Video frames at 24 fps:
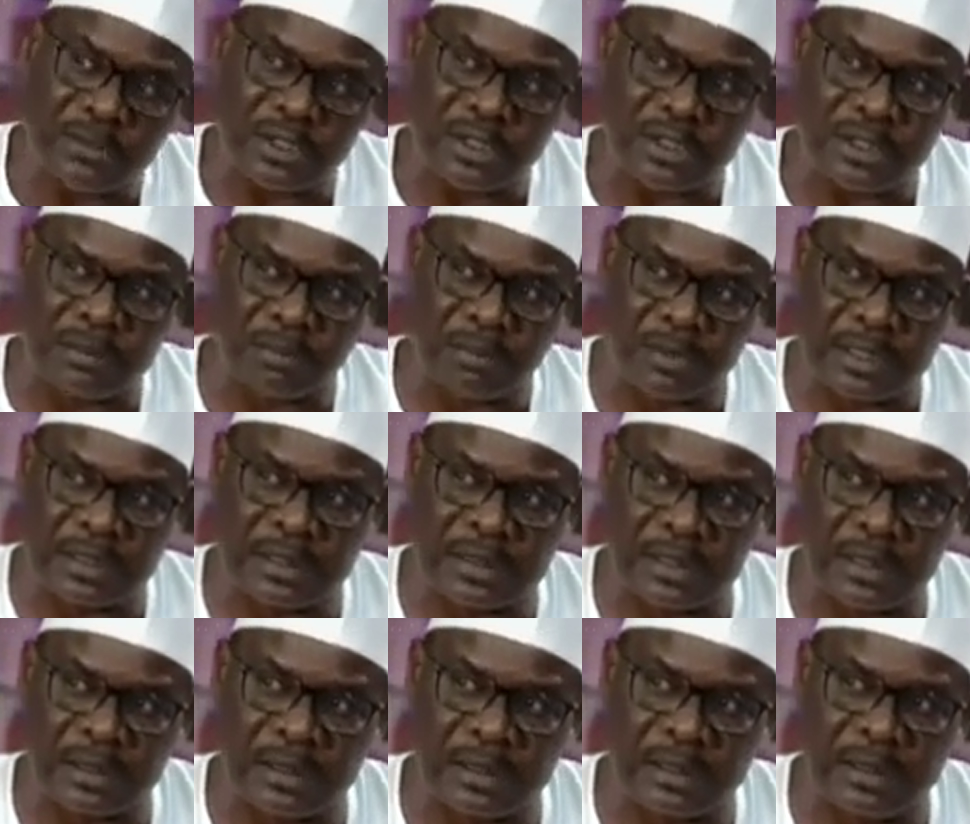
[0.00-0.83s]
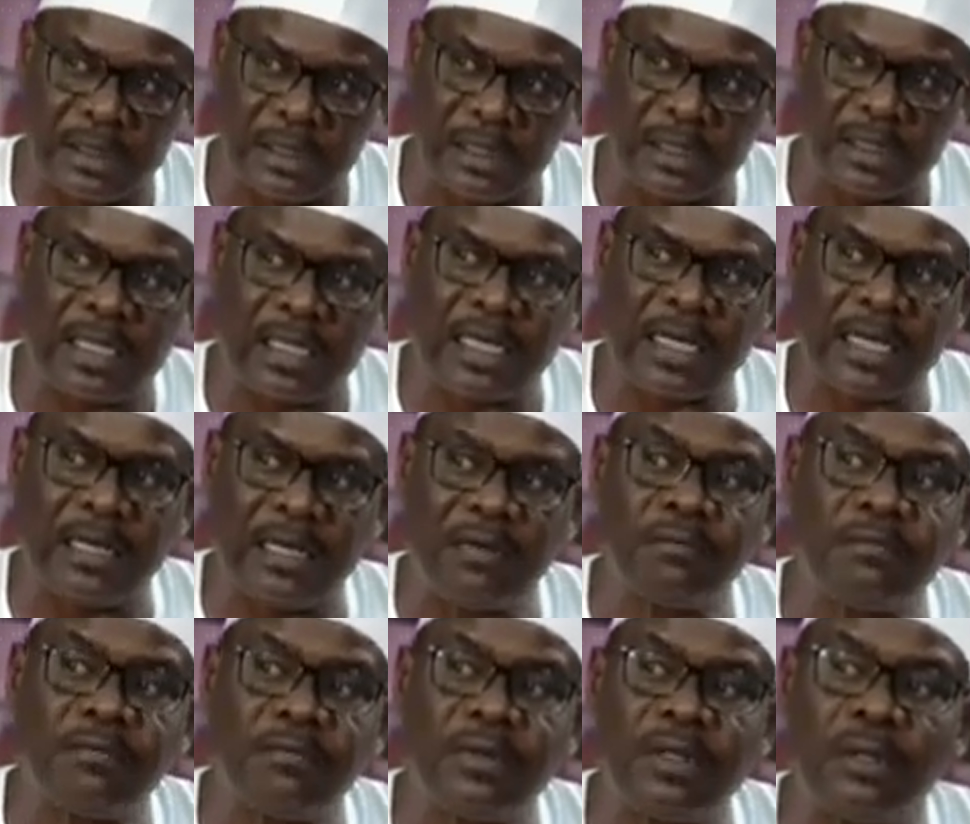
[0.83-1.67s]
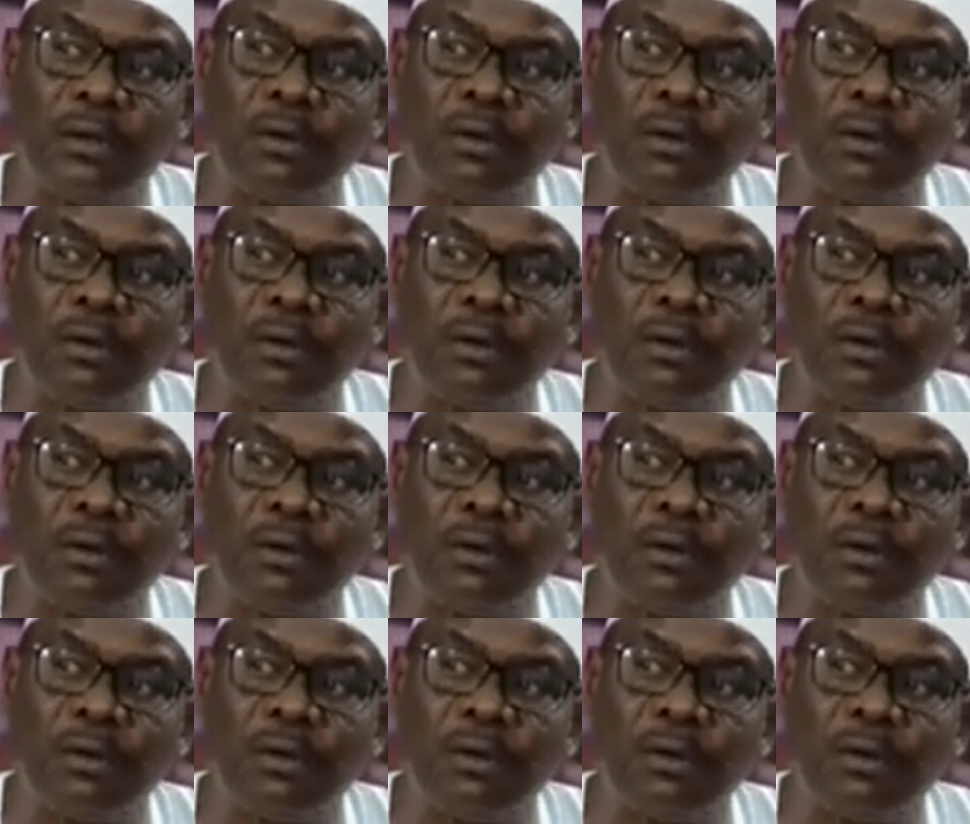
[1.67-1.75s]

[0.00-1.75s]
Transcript: Mr. President, they, gave, they